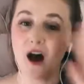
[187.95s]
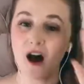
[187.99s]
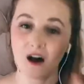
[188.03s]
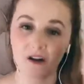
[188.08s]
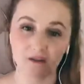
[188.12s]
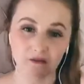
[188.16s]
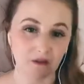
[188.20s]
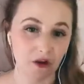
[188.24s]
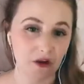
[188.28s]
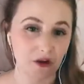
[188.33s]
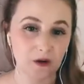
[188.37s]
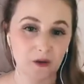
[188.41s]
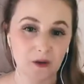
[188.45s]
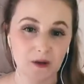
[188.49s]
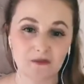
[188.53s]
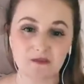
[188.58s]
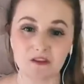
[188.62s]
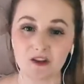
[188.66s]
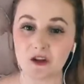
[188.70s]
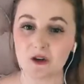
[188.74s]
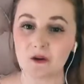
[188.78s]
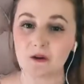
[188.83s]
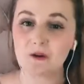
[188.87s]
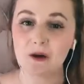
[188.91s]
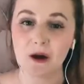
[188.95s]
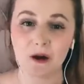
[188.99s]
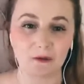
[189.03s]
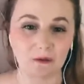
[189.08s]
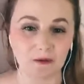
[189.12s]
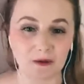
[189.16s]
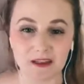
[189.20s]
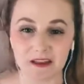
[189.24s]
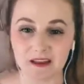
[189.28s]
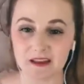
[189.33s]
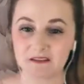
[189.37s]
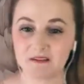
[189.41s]
a photo of you, a
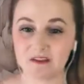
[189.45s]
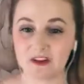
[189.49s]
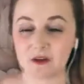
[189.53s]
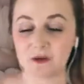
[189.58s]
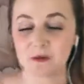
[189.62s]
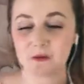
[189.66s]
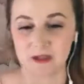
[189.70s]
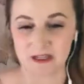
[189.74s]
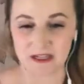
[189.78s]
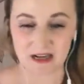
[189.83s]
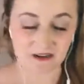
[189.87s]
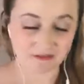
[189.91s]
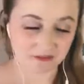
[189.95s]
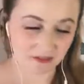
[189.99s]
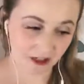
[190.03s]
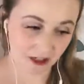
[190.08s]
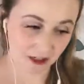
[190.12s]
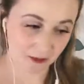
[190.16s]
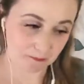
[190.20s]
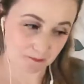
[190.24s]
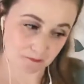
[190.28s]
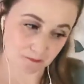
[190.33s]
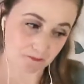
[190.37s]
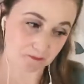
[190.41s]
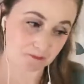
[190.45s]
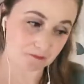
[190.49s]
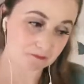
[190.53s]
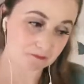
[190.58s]
reel of you, whatever,